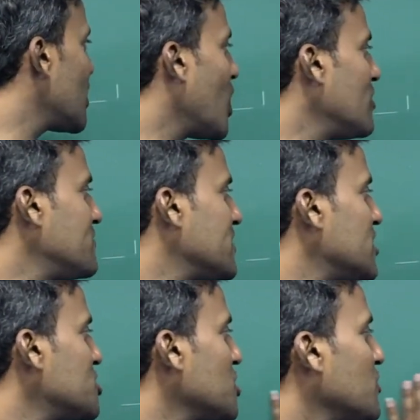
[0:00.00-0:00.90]
Law of
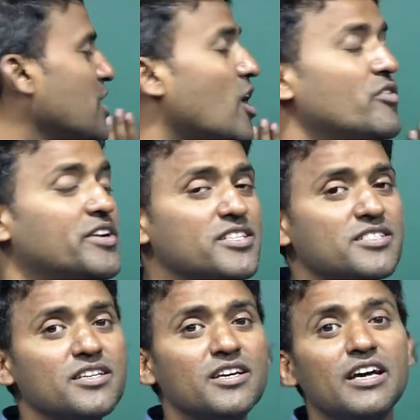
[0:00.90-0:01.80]
inertia we have, it is
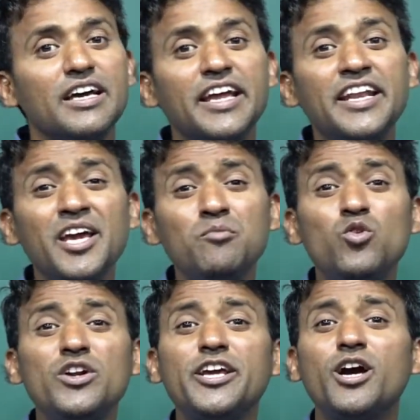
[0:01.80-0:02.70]

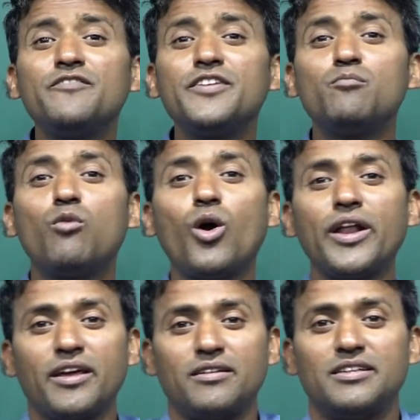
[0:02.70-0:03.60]
inability of a body